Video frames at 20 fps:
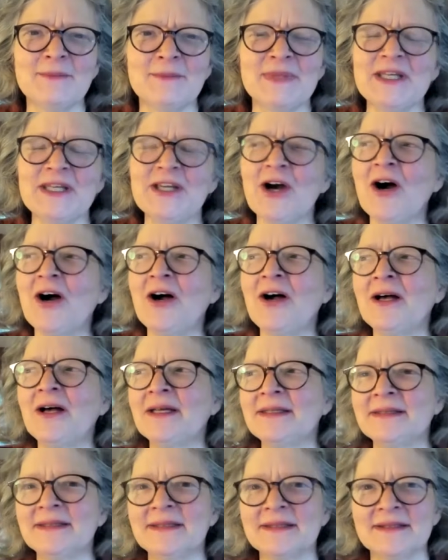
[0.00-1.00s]

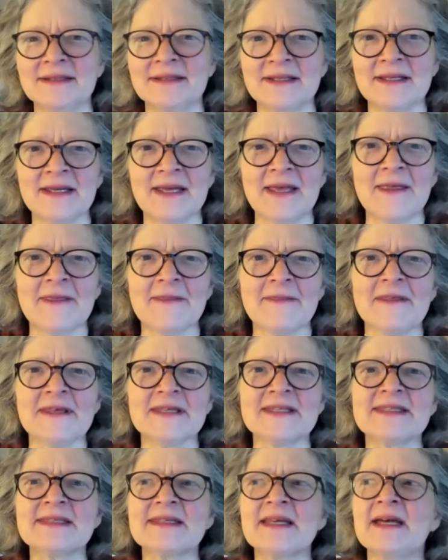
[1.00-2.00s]
beyond
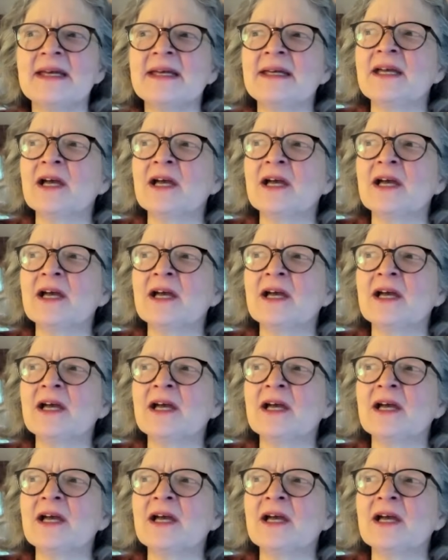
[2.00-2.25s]
this